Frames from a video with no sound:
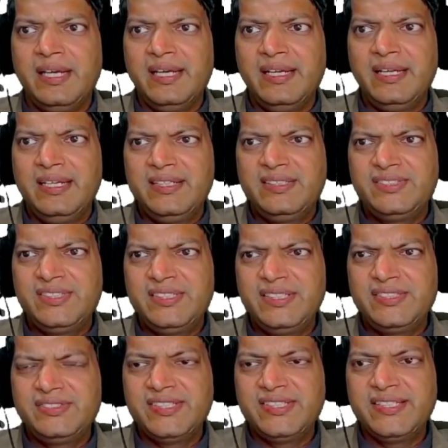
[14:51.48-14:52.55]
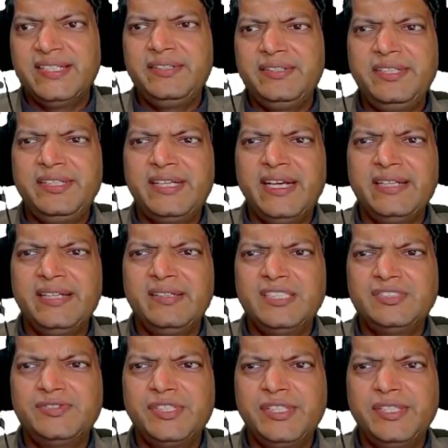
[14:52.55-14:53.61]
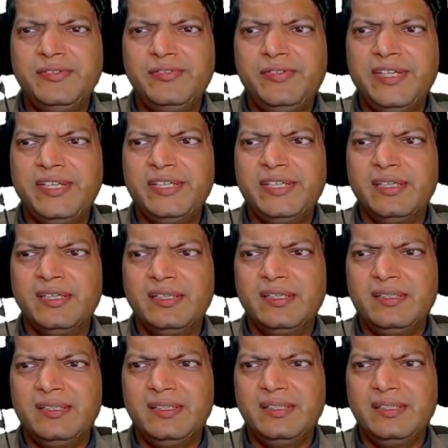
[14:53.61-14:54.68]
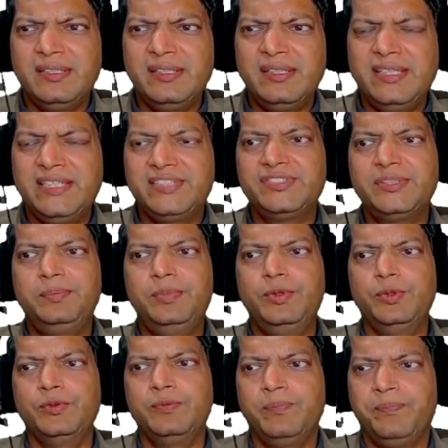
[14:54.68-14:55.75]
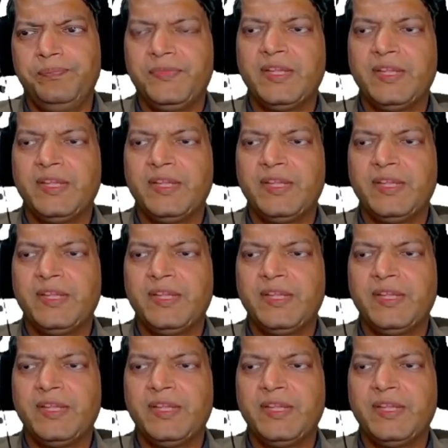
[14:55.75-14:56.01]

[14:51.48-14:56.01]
And let's say the secondary diagonal is with a different color. Let's say blue.